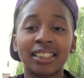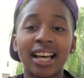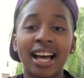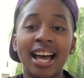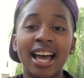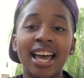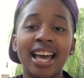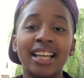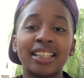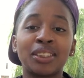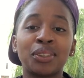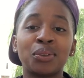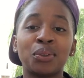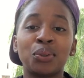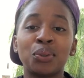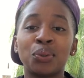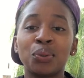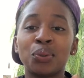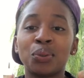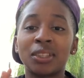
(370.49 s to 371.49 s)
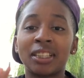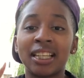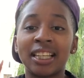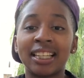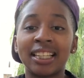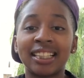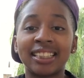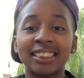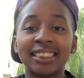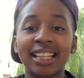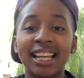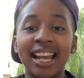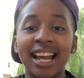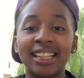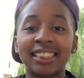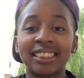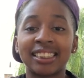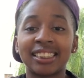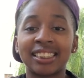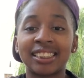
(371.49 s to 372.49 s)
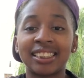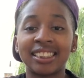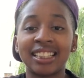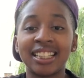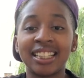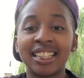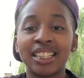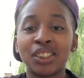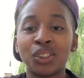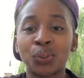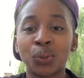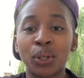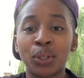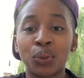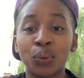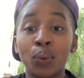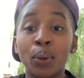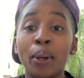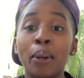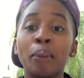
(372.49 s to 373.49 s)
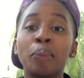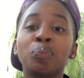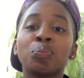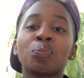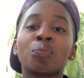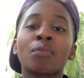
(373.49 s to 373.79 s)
I had to do things that I just didn't enjoy doing,